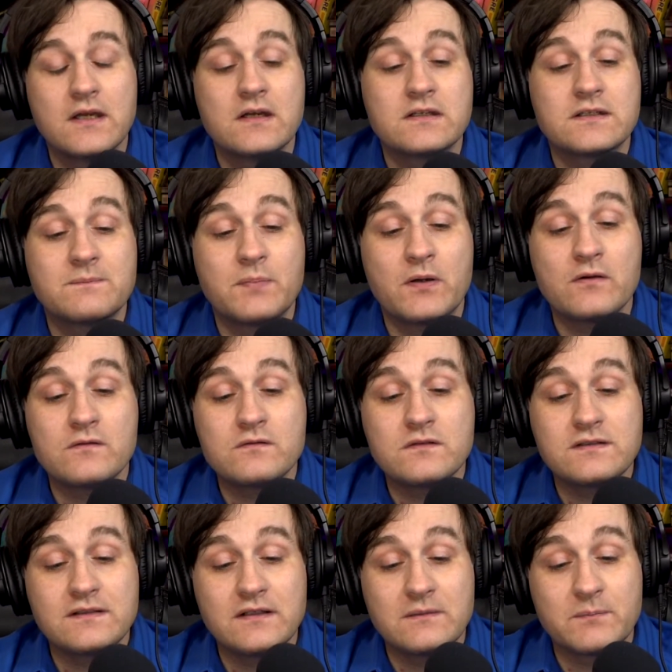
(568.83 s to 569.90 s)
Suppose
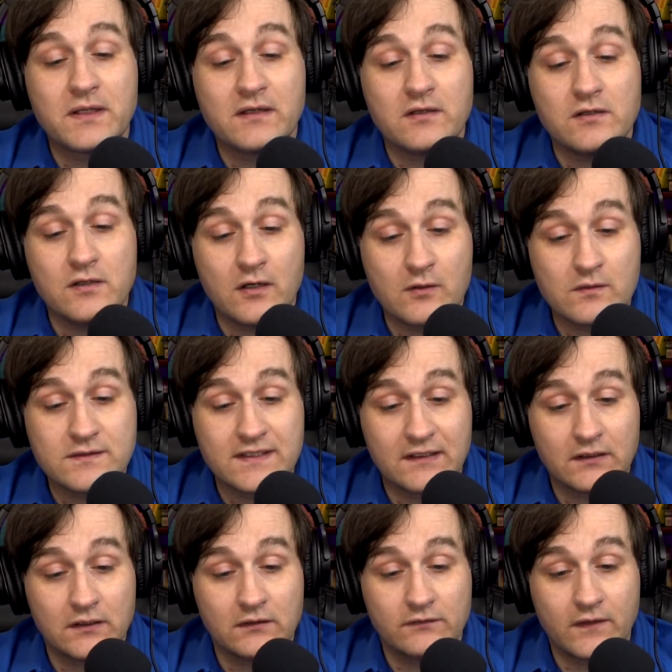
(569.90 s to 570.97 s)
there had been no
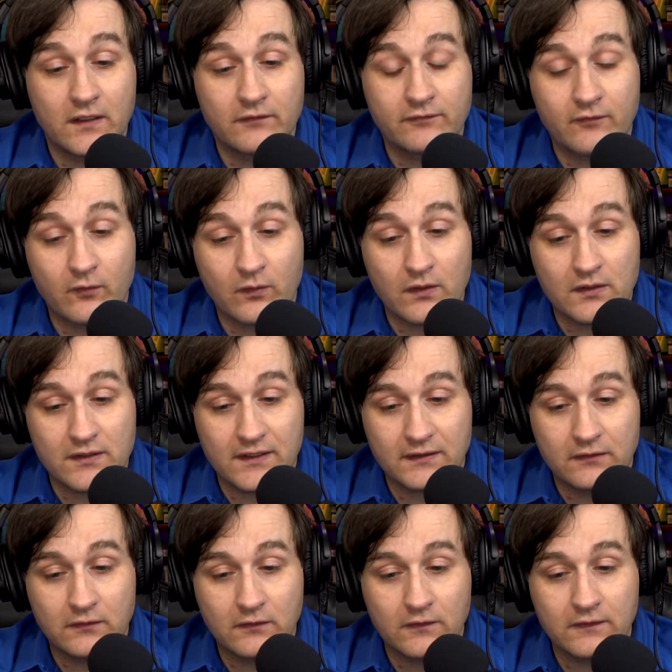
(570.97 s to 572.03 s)
tariff on foreign knit
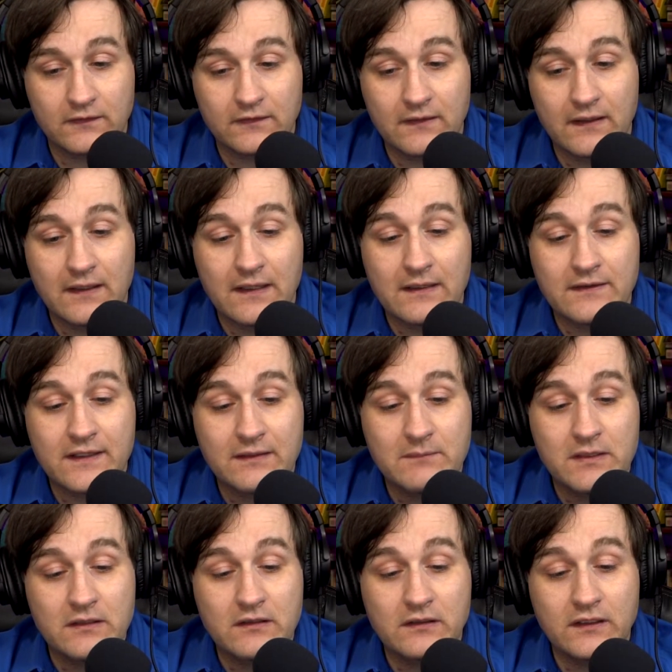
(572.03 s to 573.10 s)
goods, that
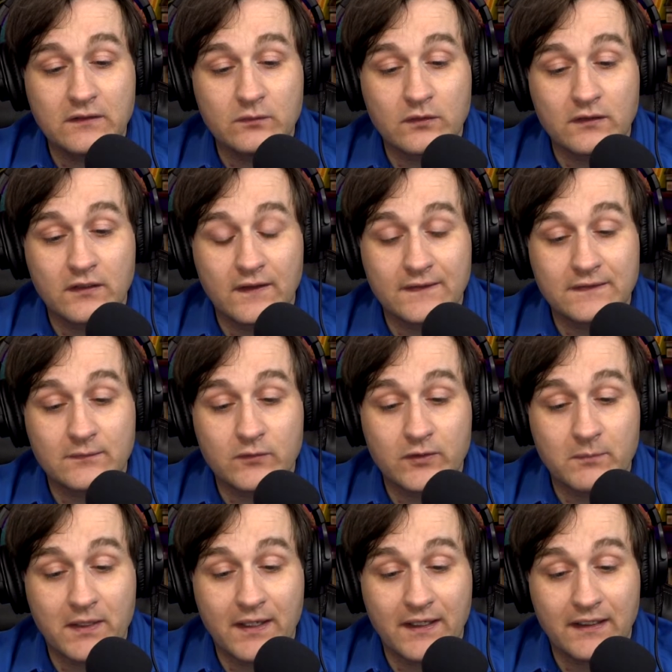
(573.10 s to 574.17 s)
Americans were accustomed to
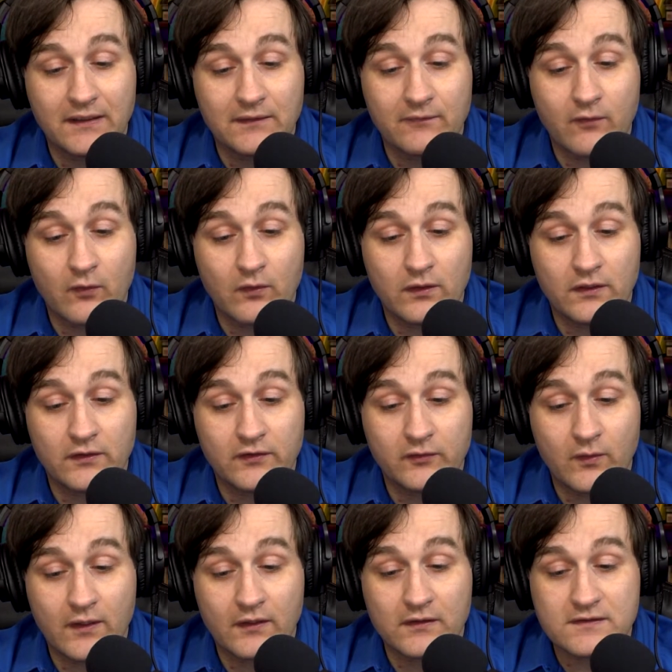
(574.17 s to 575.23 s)
buying foreign
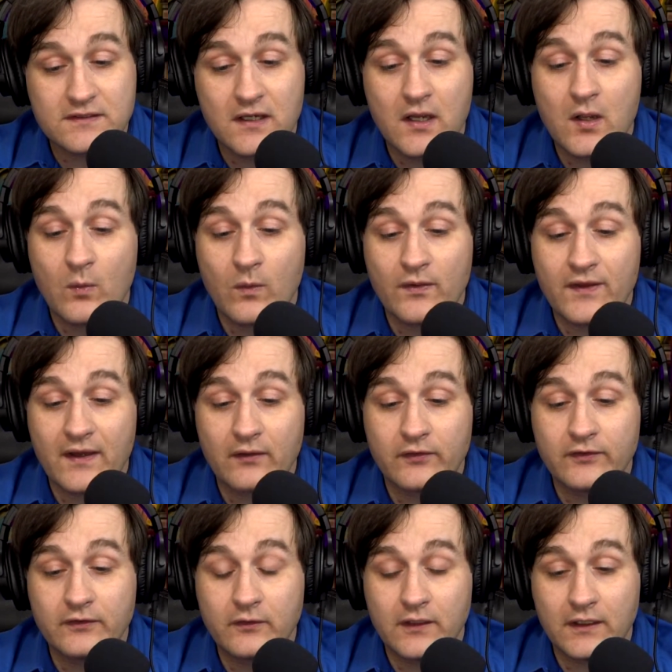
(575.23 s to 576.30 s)
sweaters without
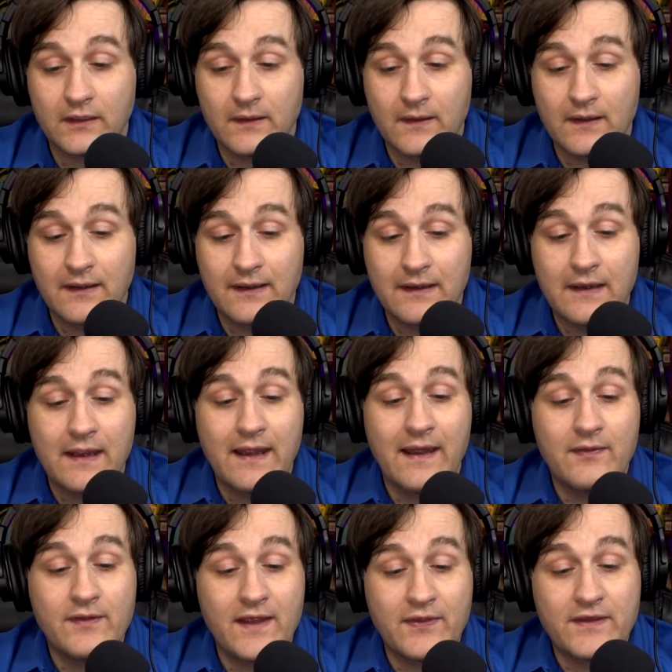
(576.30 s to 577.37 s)
duty,
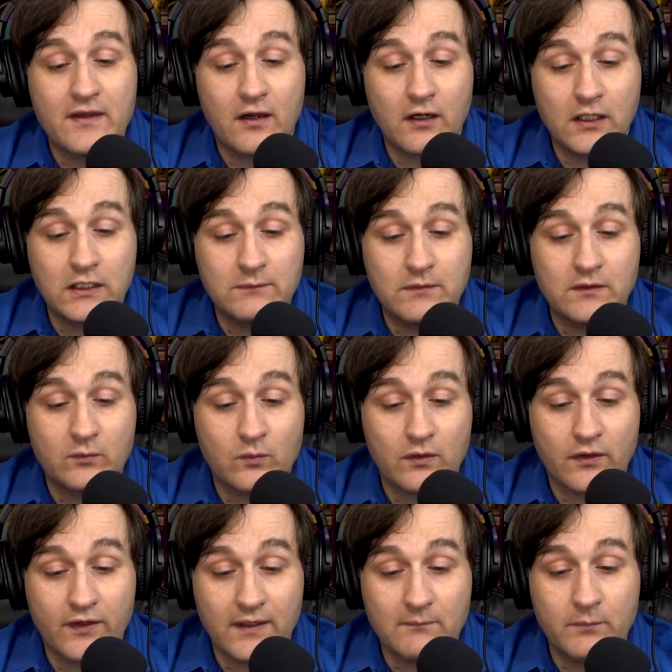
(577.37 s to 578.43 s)
and that the argument were
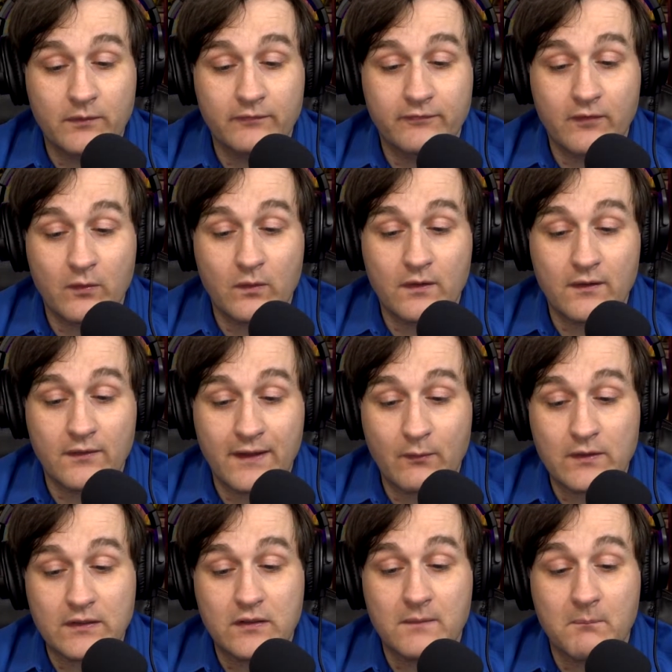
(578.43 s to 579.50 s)
then put forward that
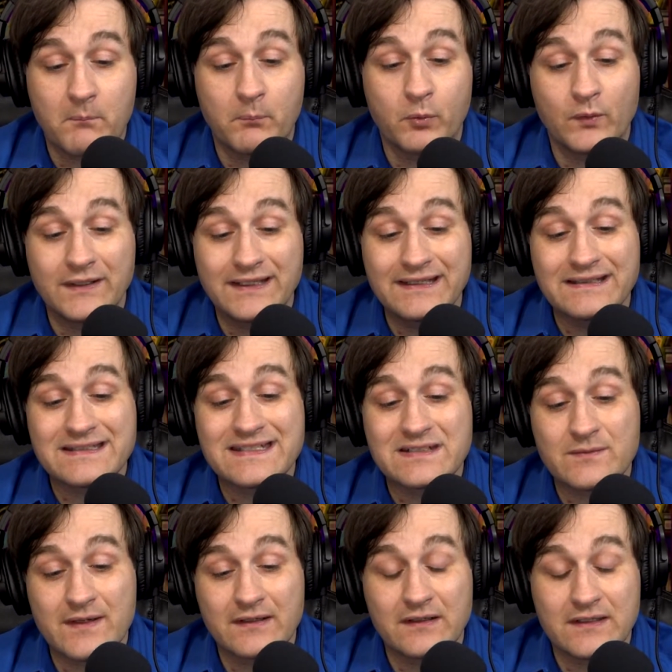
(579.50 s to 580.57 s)
we could bring a
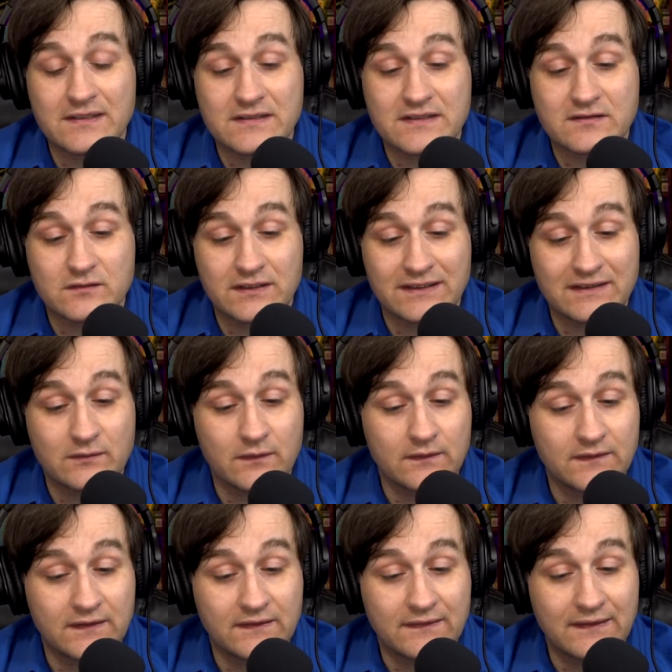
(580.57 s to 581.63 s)
sweater industry into
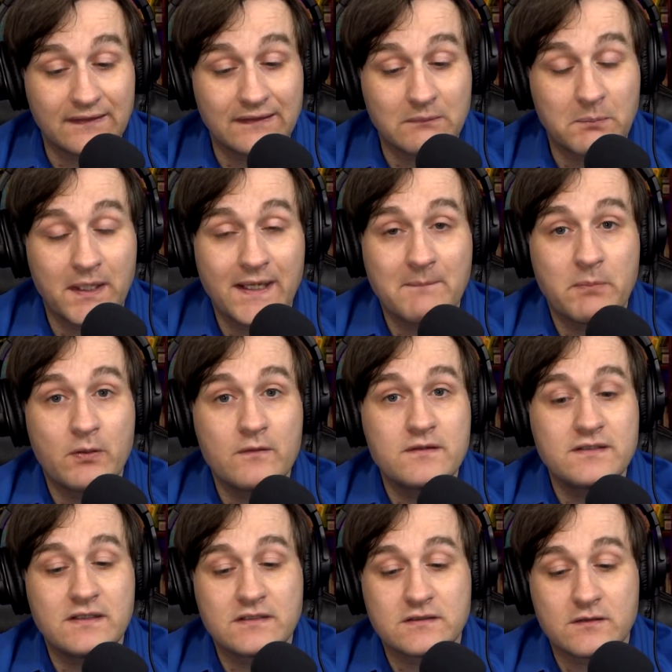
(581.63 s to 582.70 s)
existence by
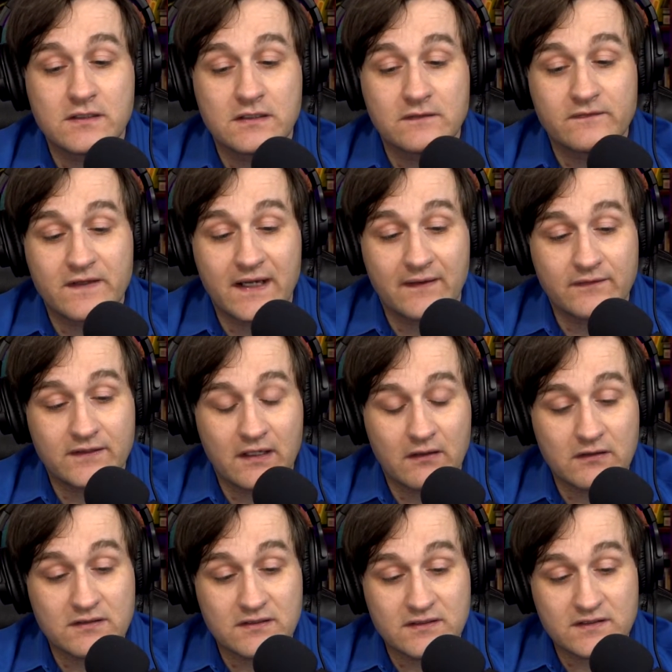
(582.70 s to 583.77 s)
imposing a duty of
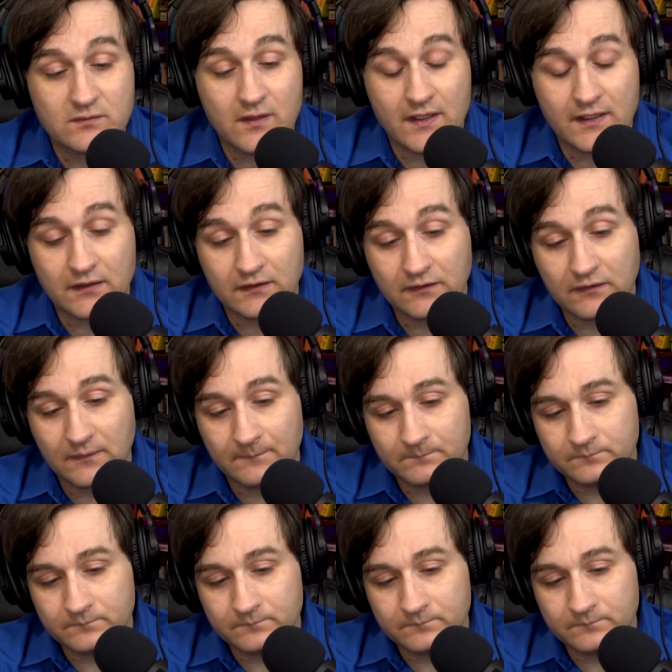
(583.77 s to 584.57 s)
$5 on sweaters.